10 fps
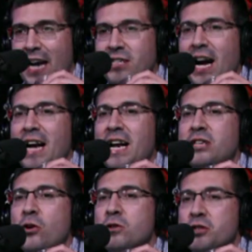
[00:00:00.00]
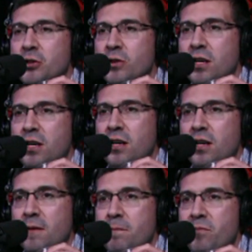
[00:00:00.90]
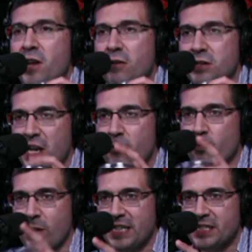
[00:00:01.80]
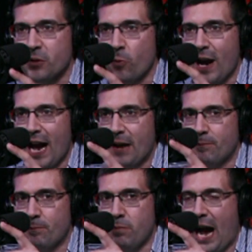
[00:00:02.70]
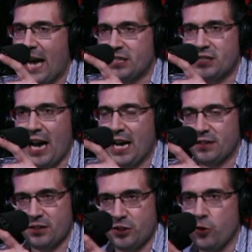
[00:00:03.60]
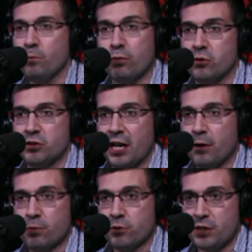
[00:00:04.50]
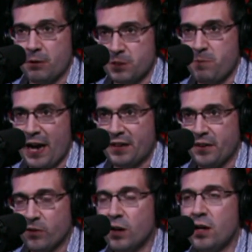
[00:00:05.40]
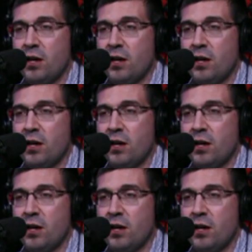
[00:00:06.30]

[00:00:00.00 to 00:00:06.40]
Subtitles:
I told you. There is a reason why I told Bruce. I go, Bruce, I respect you.